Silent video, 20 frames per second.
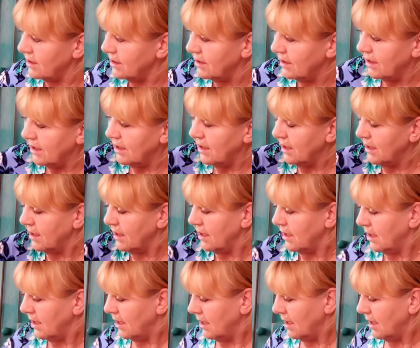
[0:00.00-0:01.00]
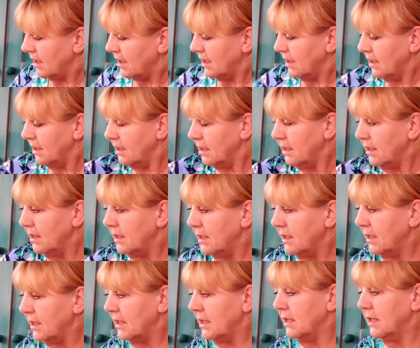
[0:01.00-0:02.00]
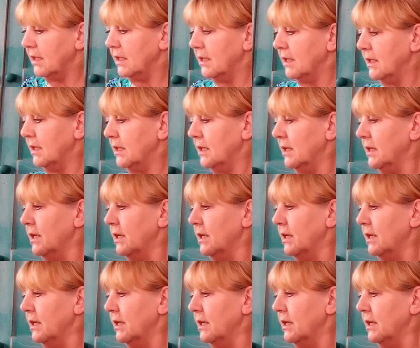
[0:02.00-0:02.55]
(silence)